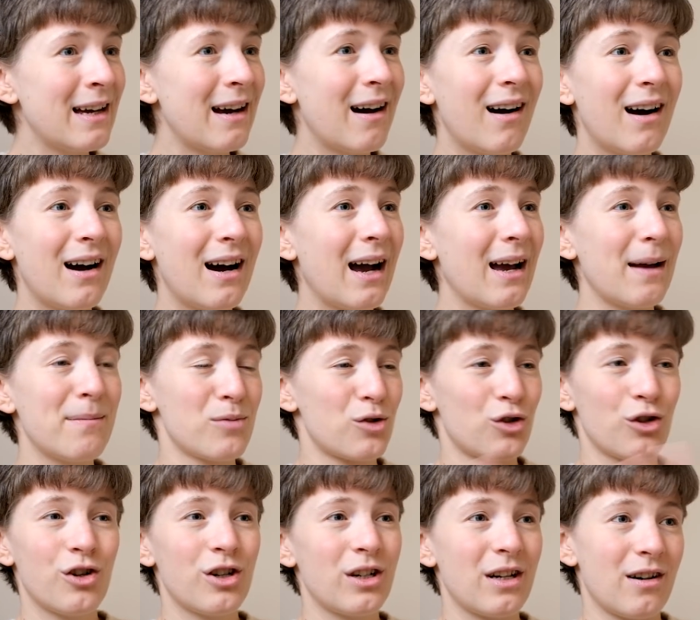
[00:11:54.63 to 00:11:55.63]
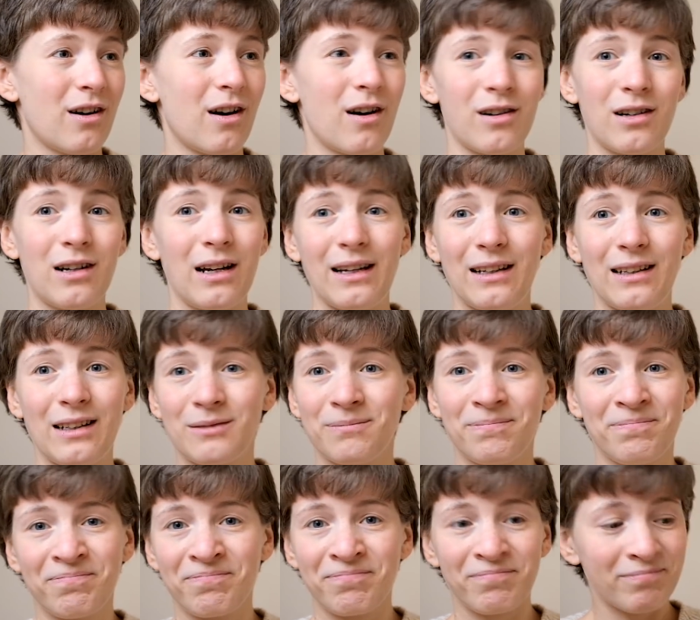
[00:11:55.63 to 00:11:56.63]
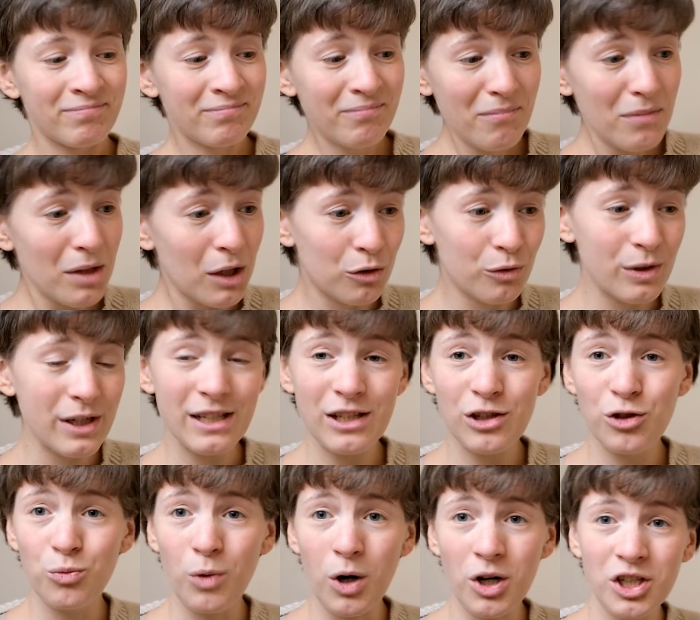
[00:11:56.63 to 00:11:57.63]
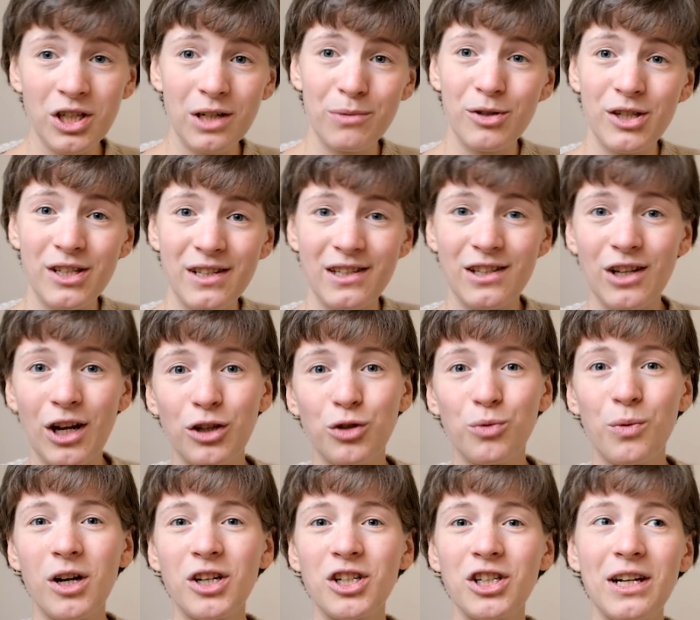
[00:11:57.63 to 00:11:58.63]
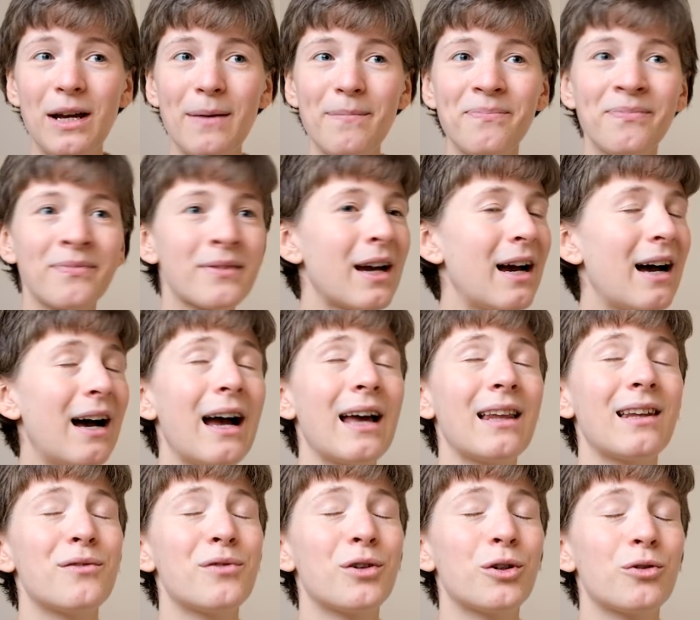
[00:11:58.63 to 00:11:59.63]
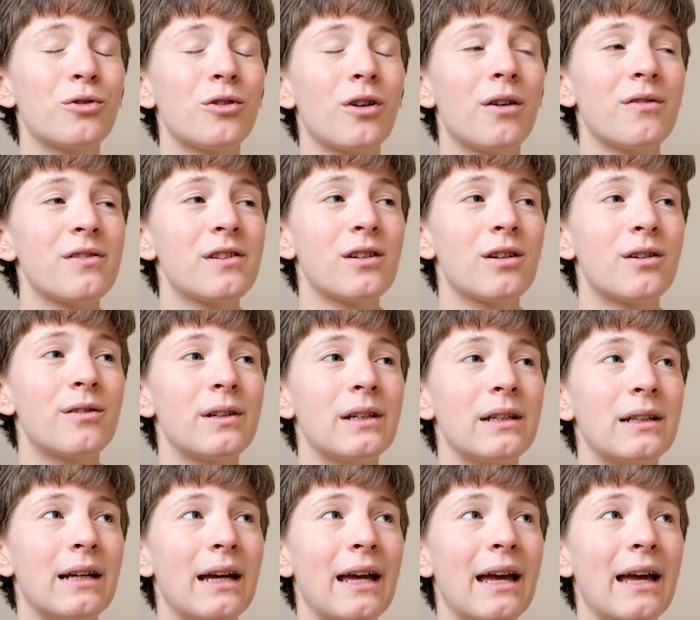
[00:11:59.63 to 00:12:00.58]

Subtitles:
I'm sure there are like reasons to watch them, reasons not to watch them. I love a good love story.